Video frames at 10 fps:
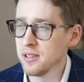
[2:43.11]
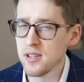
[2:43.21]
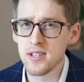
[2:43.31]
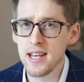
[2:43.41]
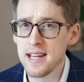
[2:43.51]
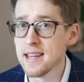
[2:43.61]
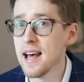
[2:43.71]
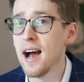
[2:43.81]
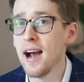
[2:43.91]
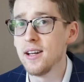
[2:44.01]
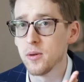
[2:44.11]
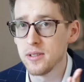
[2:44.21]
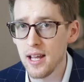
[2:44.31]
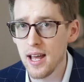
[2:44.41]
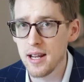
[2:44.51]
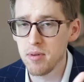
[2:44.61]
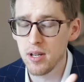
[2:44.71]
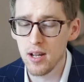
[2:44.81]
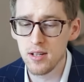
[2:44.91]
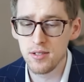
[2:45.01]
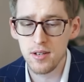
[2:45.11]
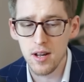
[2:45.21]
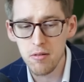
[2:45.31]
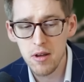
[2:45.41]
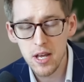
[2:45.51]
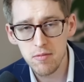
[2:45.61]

let's say 9 or 10, because, you know,